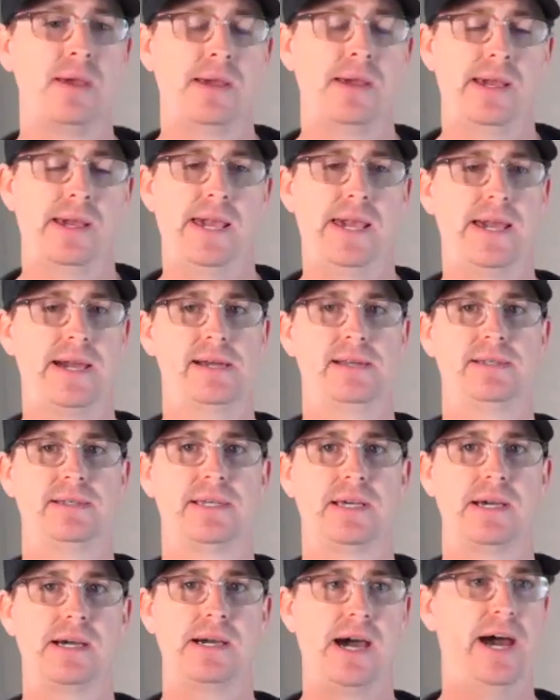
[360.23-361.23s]
And
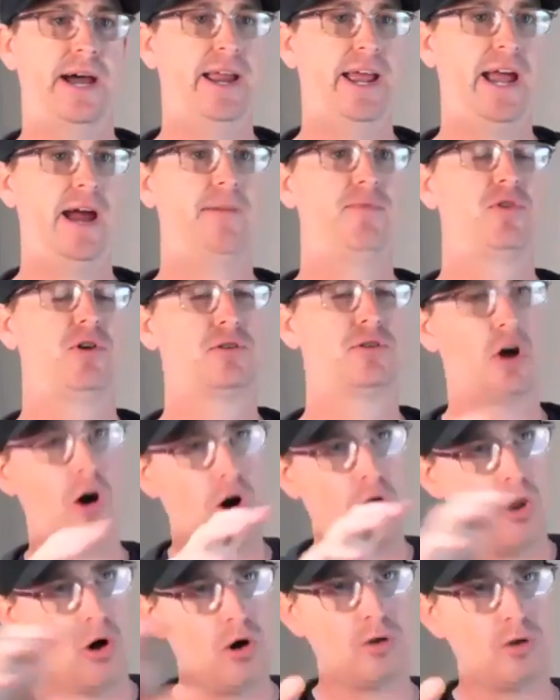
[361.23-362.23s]
I'd have those all